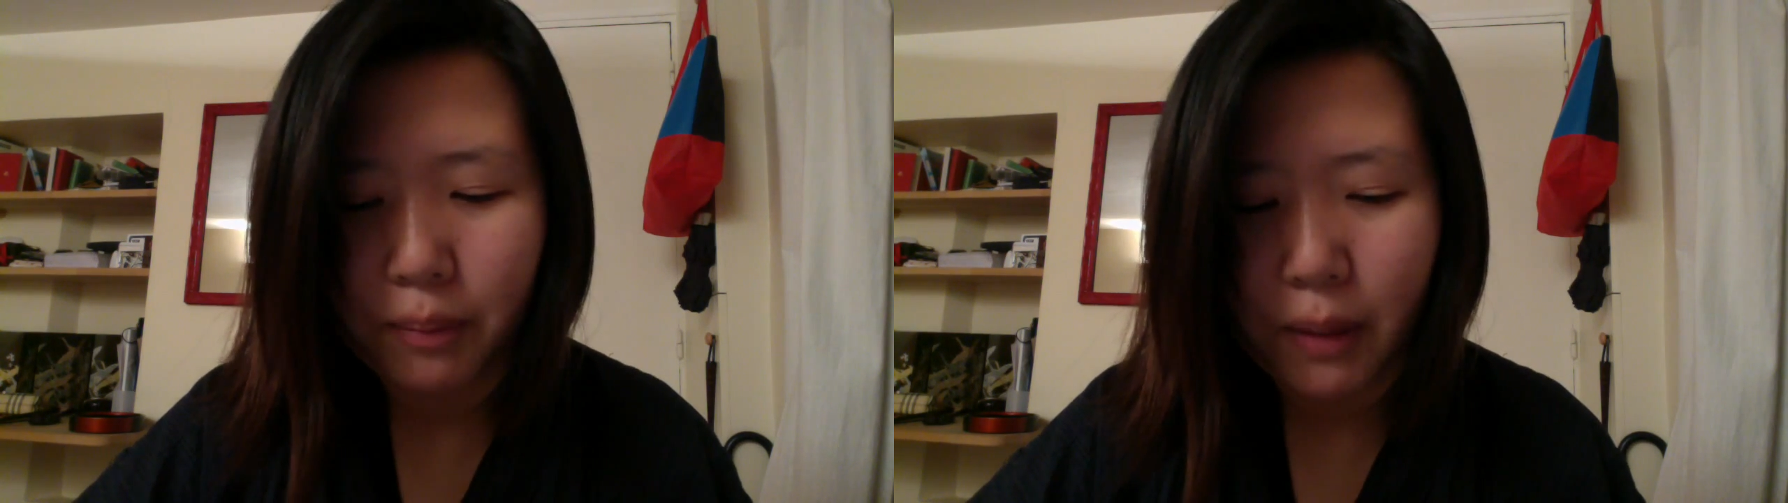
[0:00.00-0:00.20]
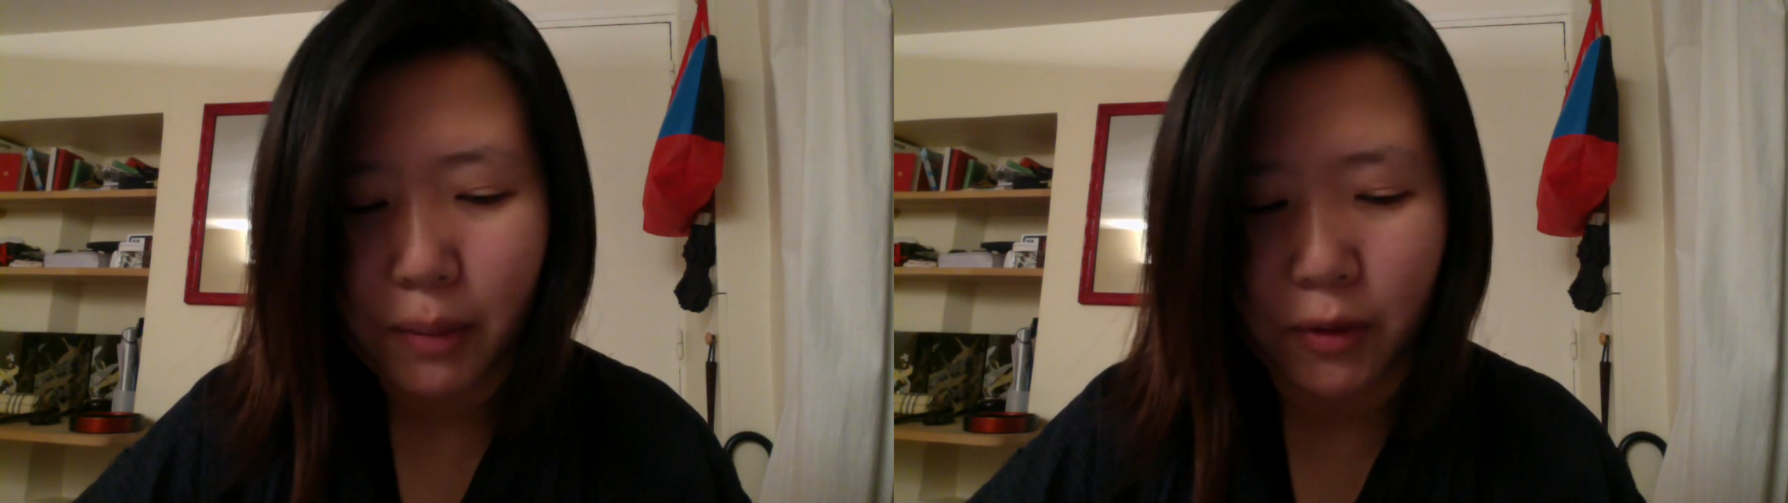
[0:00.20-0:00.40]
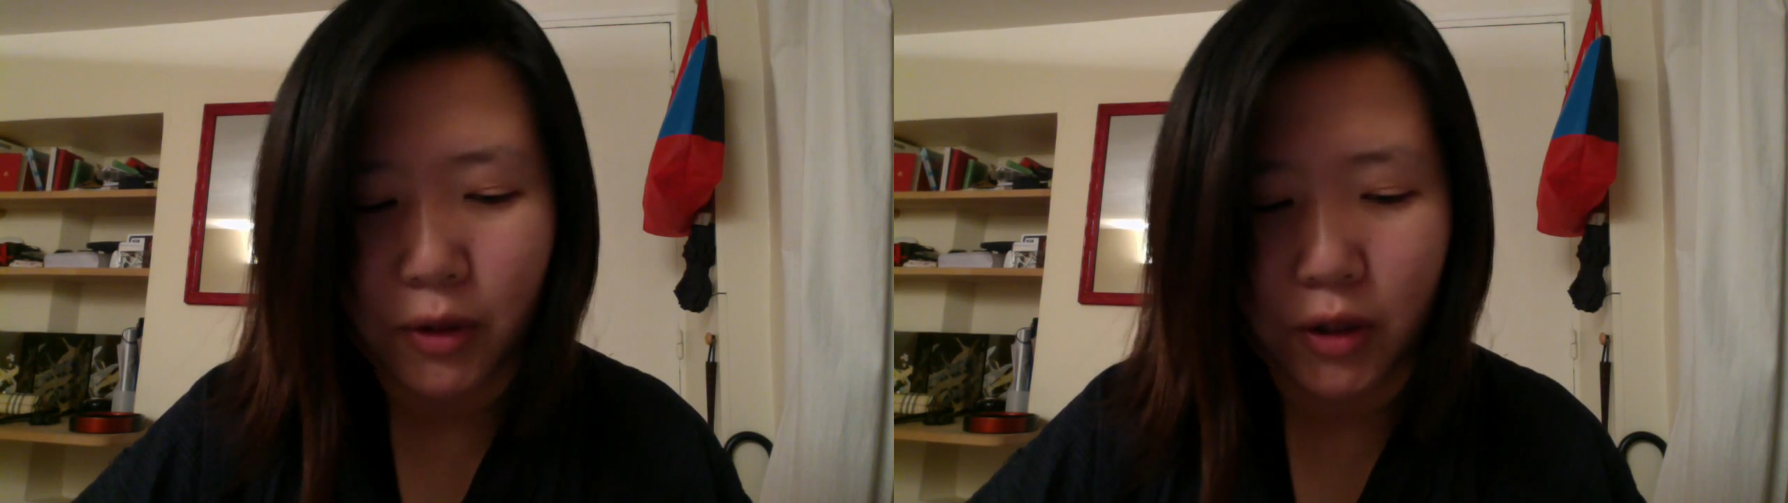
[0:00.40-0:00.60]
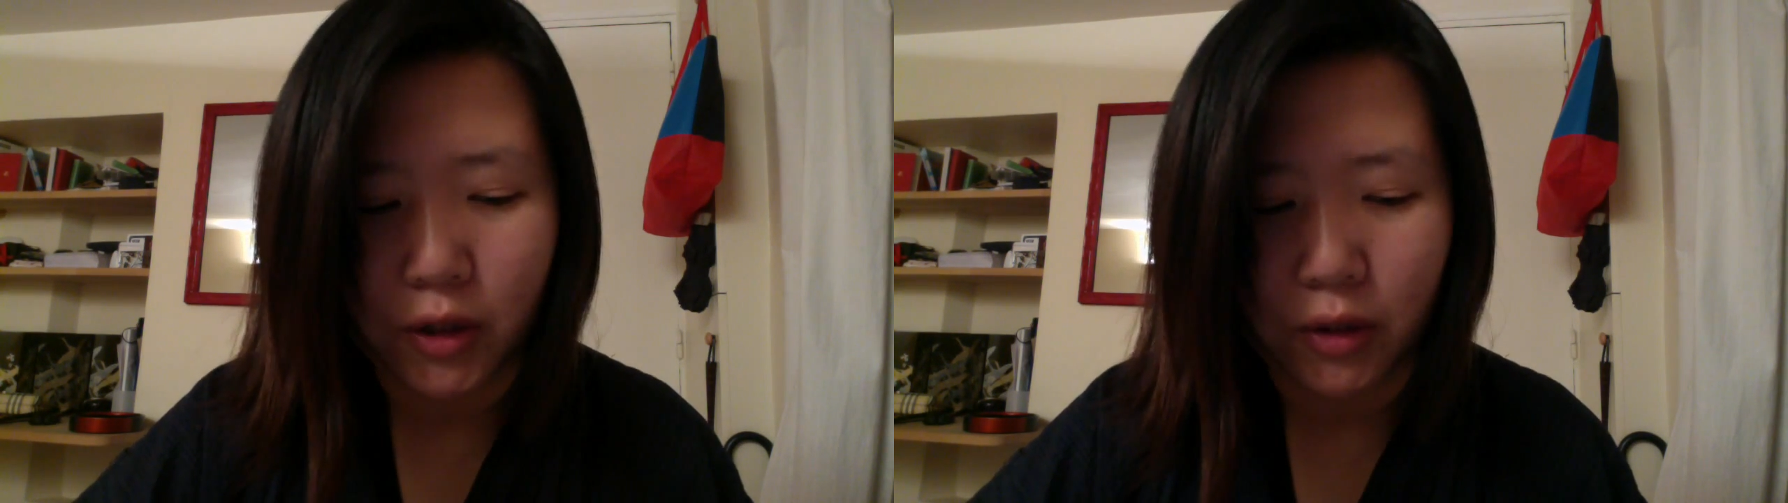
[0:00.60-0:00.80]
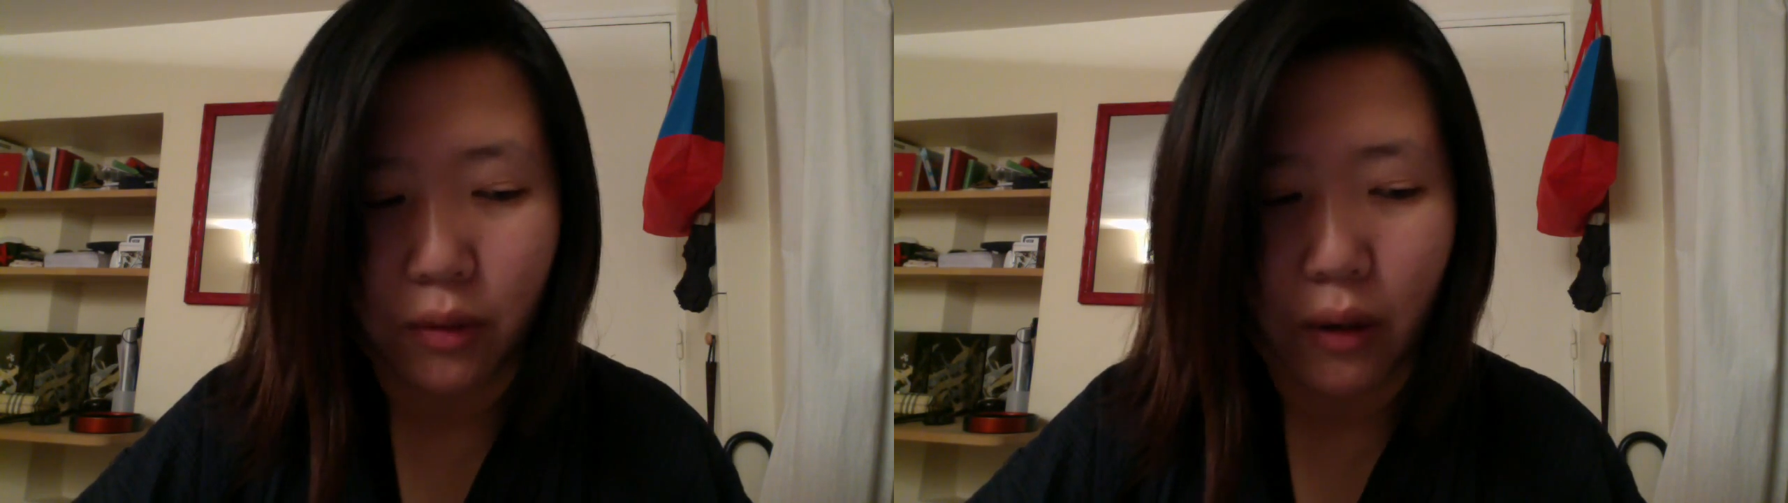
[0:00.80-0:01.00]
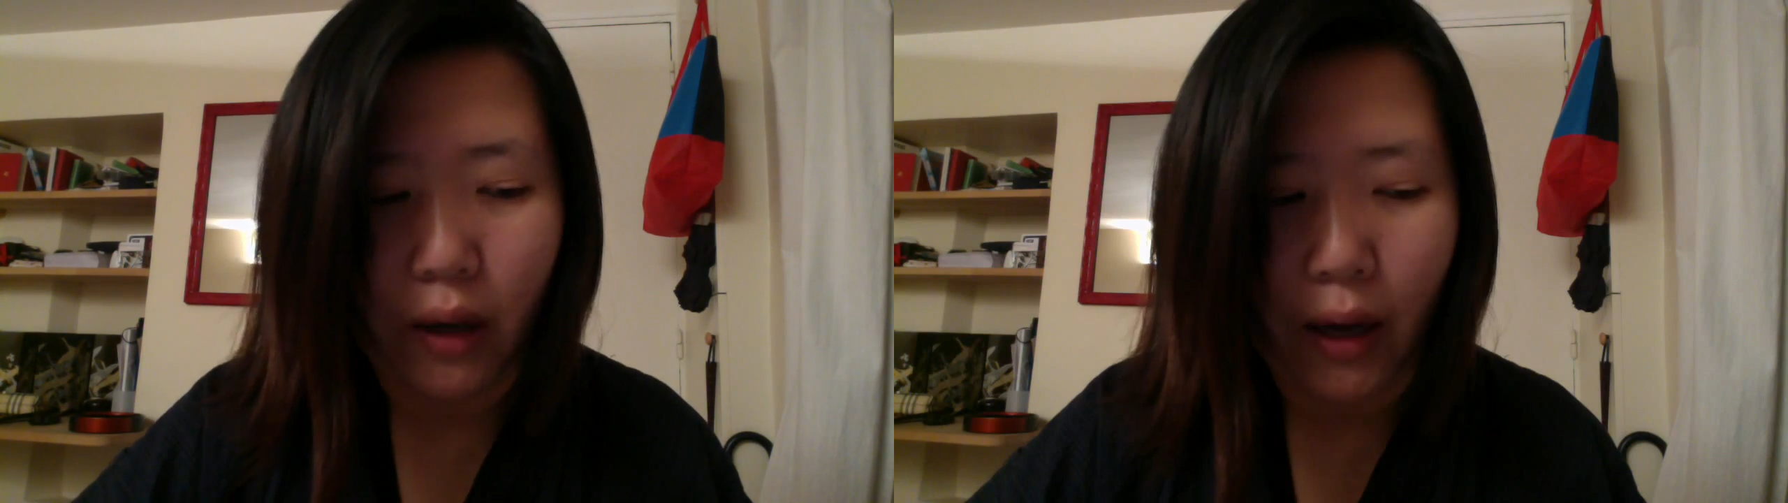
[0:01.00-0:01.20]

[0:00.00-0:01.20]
people to,